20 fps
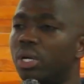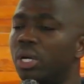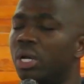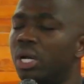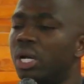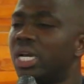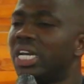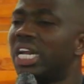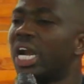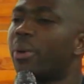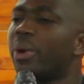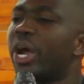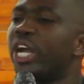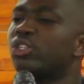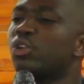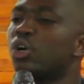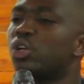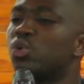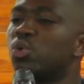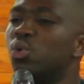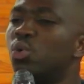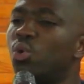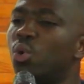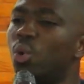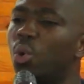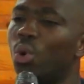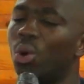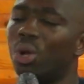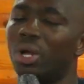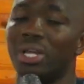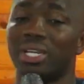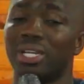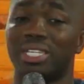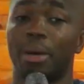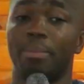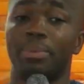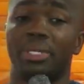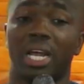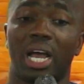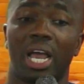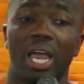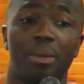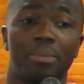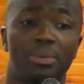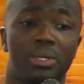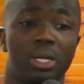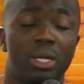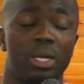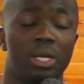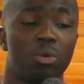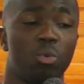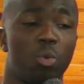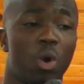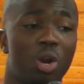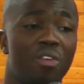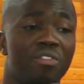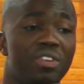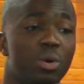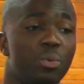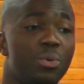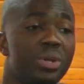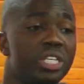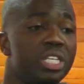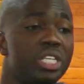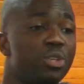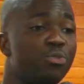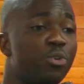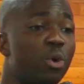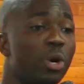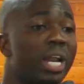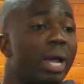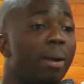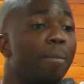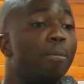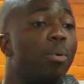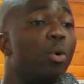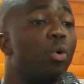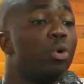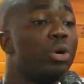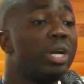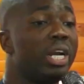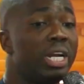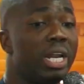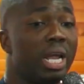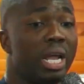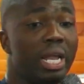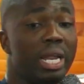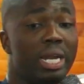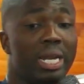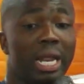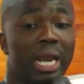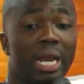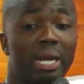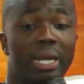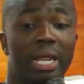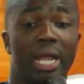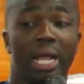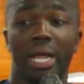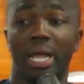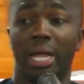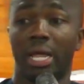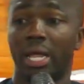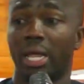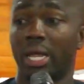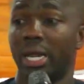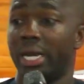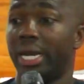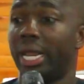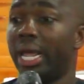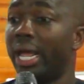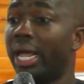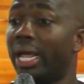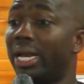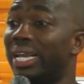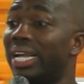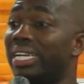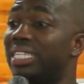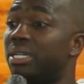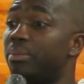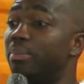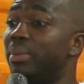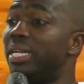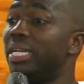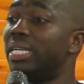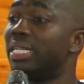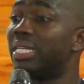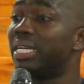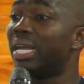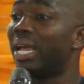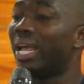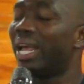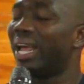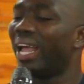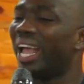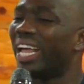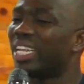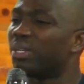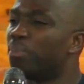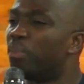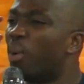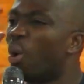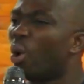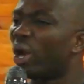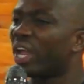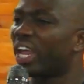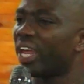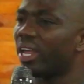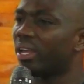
The righteous who know. Sometimes one of the reasons for the bold, the the the the, the timidity eh, is boy,